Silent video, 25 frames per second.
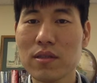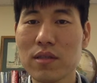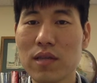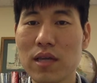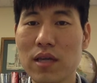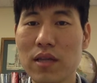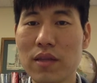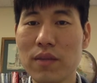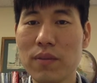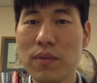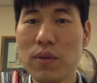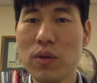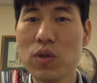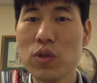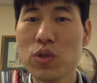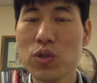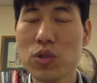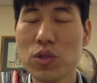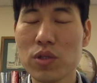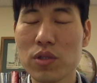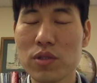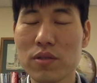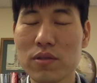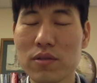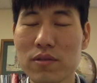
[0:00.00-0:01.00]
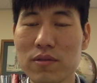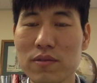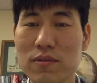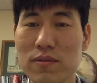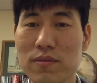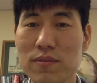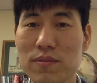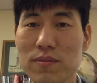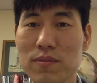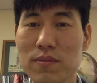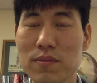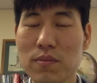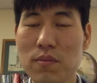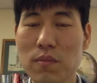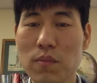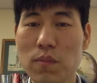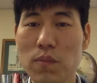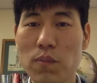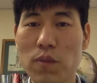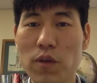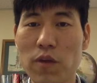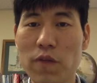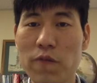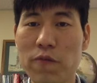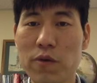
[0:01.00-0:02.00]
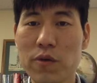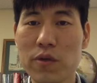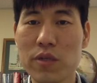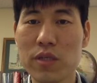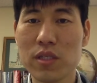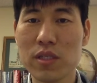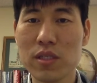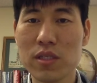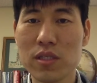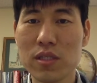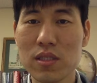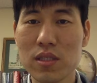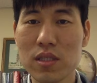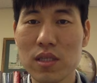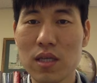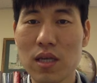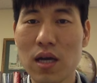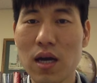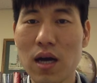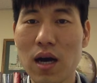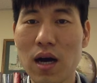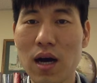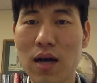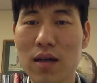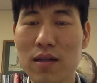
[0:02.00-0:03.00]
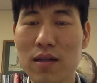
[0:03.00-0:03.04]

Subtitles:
and emotion before God.